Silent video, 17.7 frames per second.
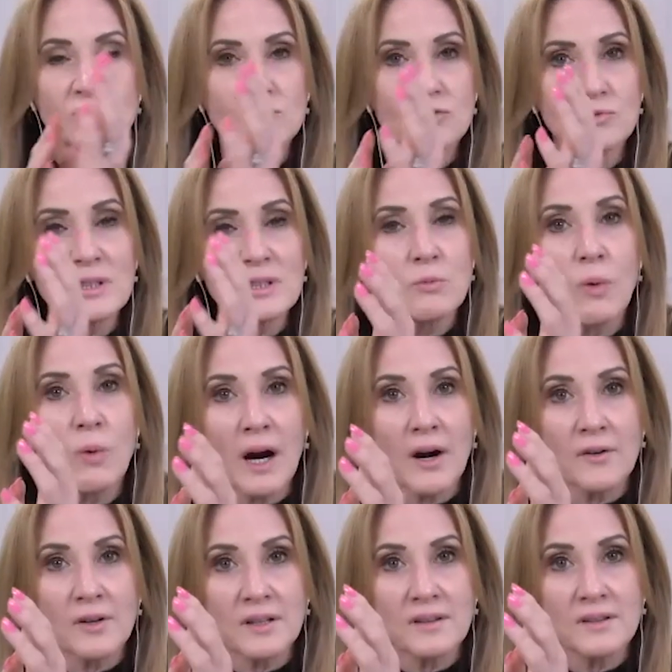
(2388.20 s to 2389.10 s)

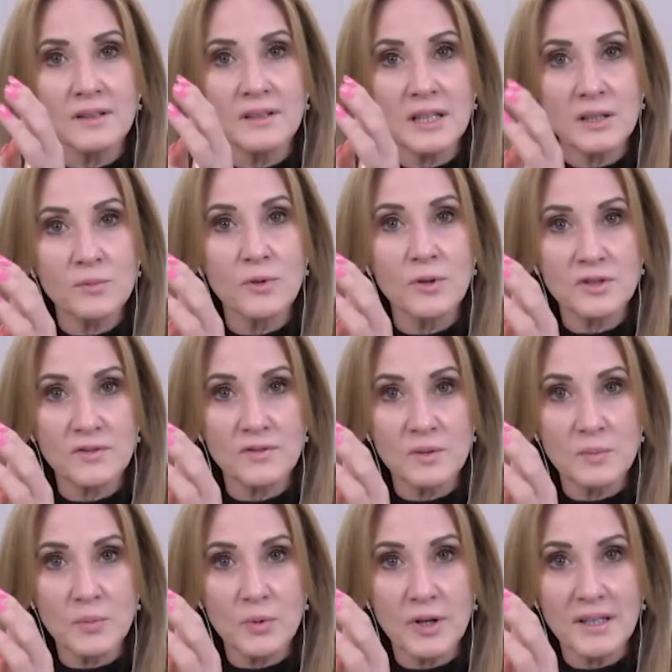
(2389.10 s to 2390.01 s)
rewiring the networks of
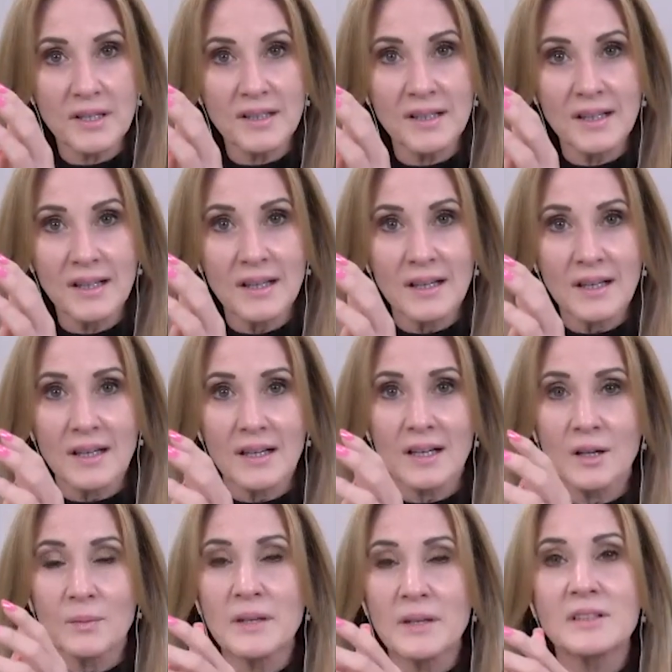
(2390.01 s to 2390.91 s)
the brain,
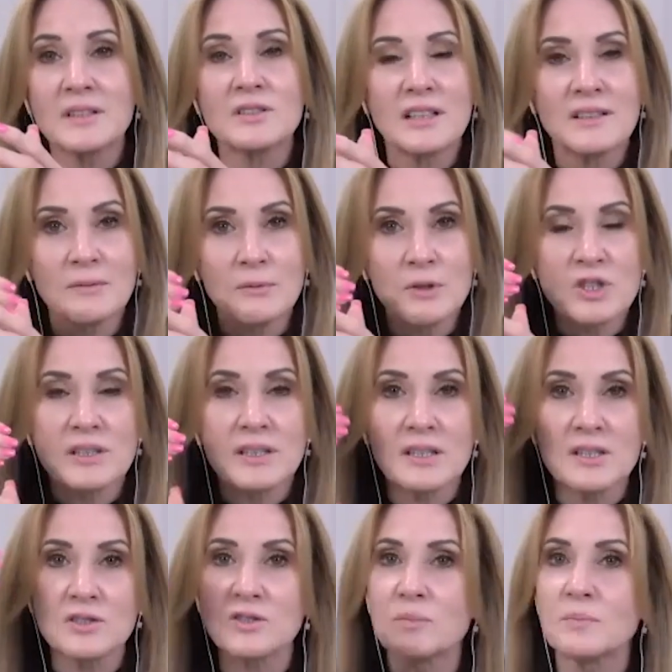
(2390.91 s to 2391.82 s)
um, and, and, which
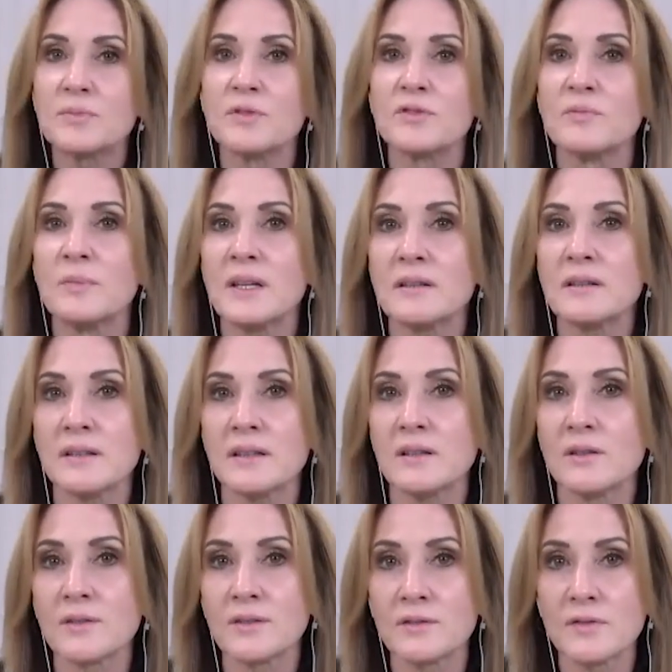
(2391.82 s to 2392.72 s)
leads to improved mental
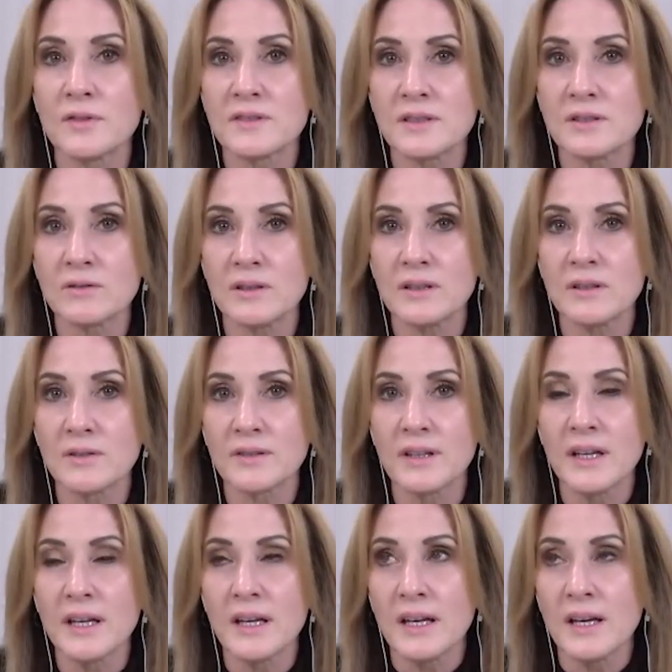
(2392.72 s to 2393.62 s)
health and physical health.
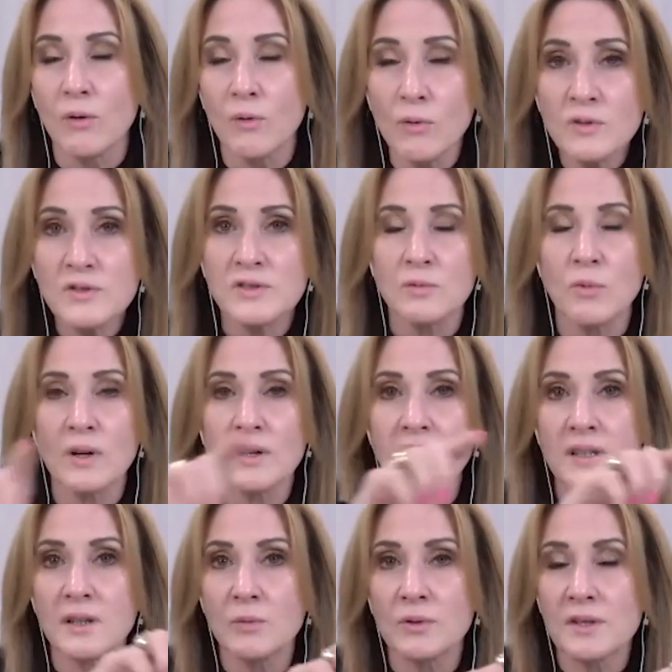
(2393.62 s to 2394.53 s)
Also, one thing
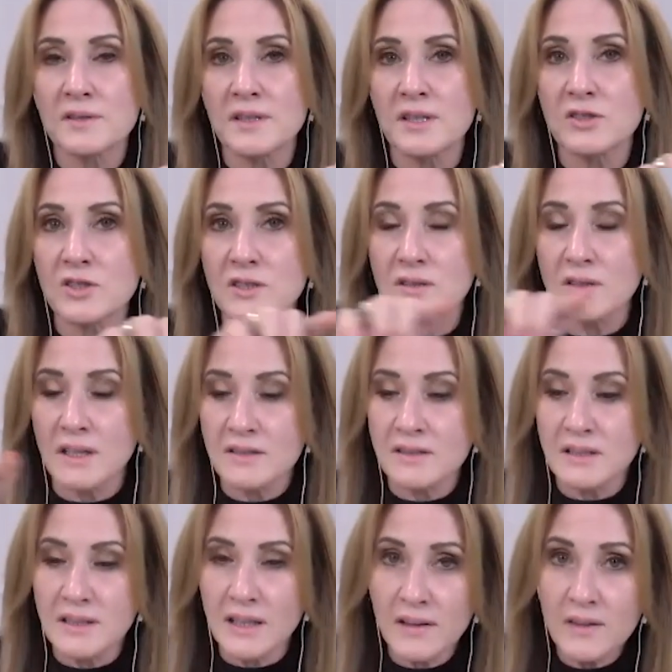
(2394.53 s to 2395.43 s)
I want to say, just as
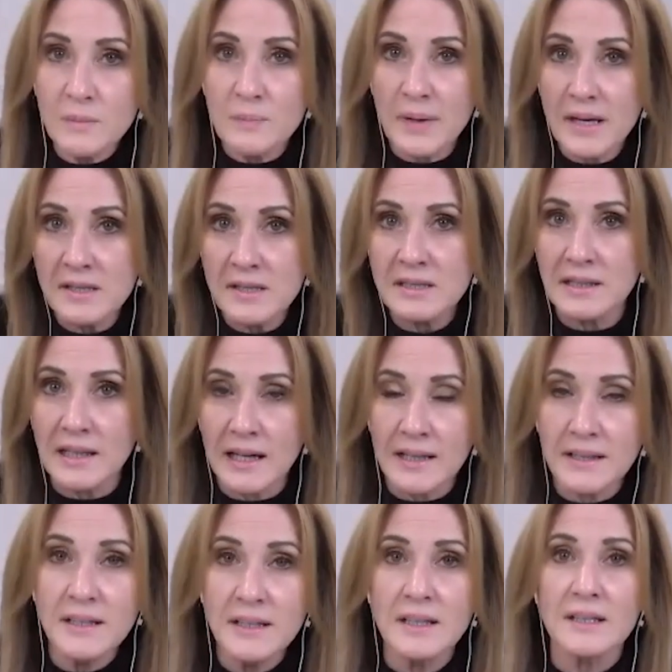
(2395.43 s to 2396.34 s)
another
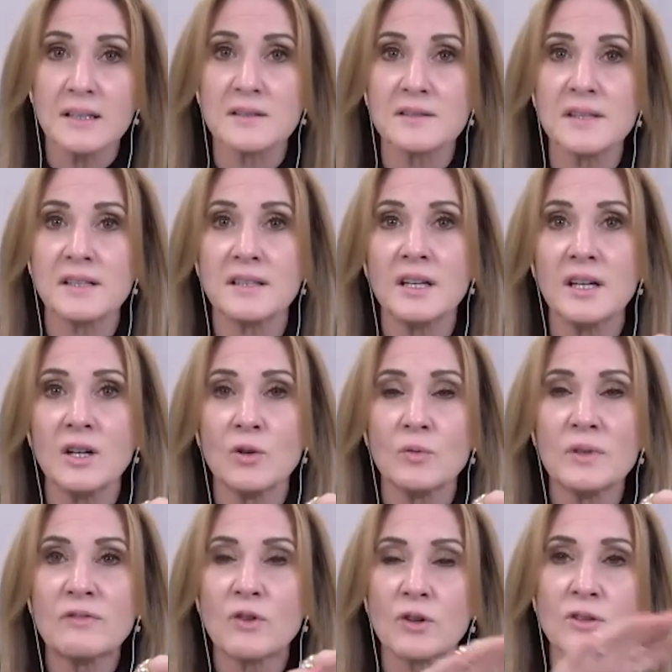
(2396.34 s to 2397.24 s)
baseline, is that
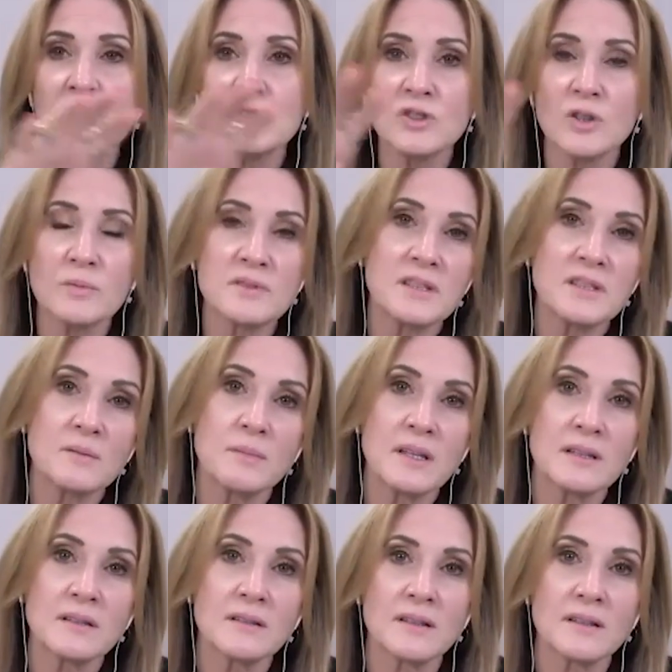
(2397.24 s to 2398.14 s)
we've got to stop seeing
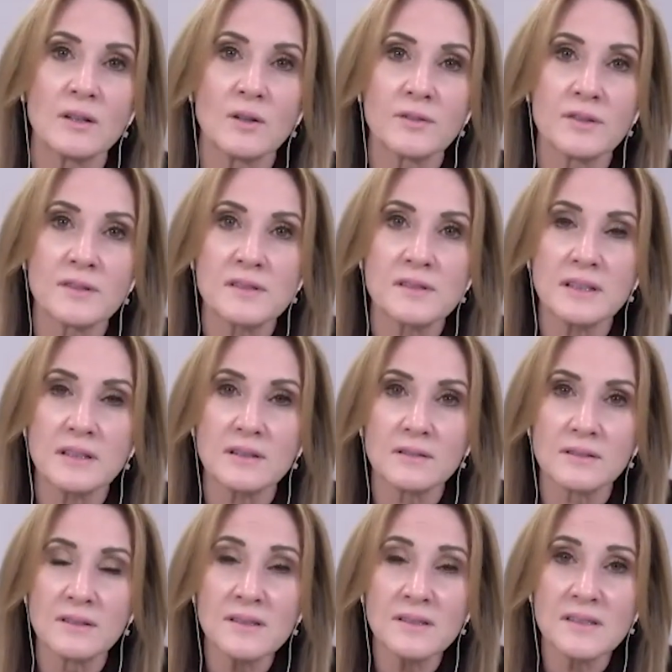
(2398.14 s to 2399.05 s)
mental health as an
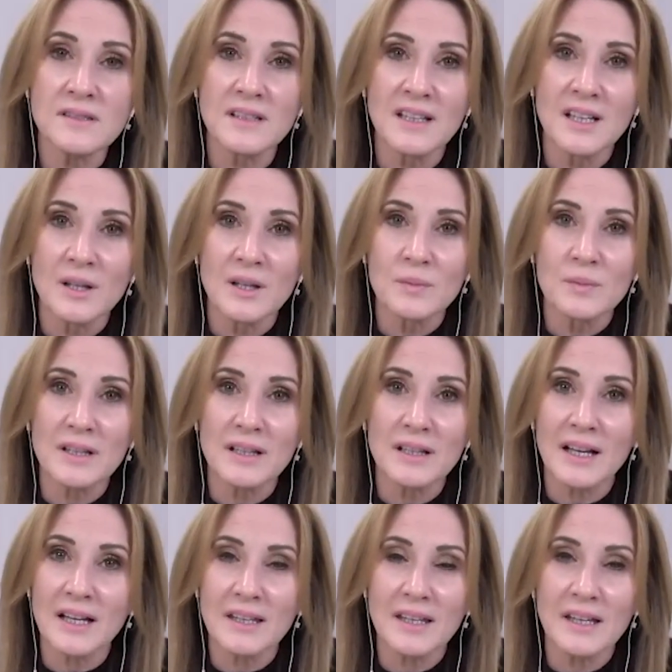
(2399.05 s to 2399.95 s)
illness,
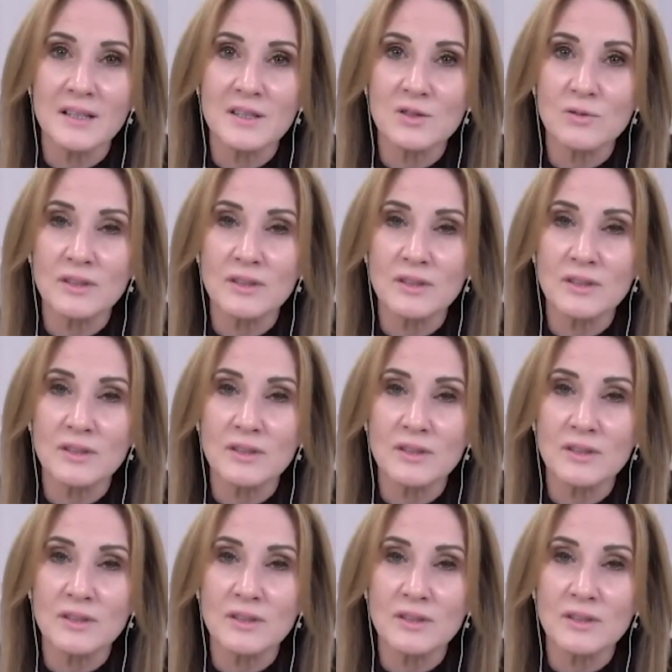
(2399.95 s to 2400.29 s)
like cancer or